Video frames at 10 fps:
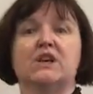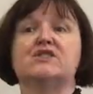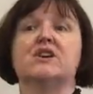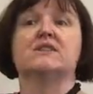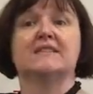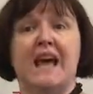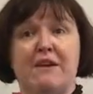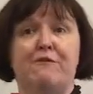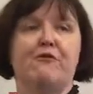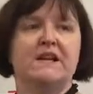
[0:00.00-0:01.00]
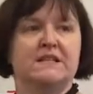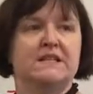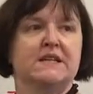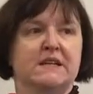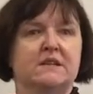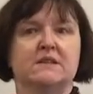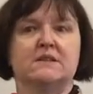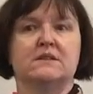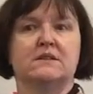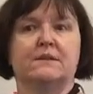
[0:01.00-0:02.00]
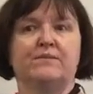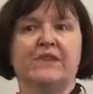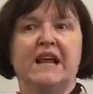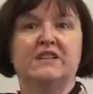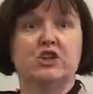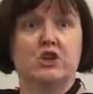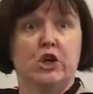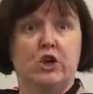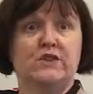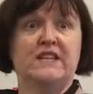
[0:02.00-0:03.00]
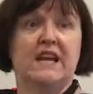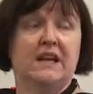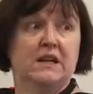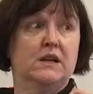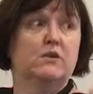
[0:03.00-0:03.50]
so say for instance, let's use it,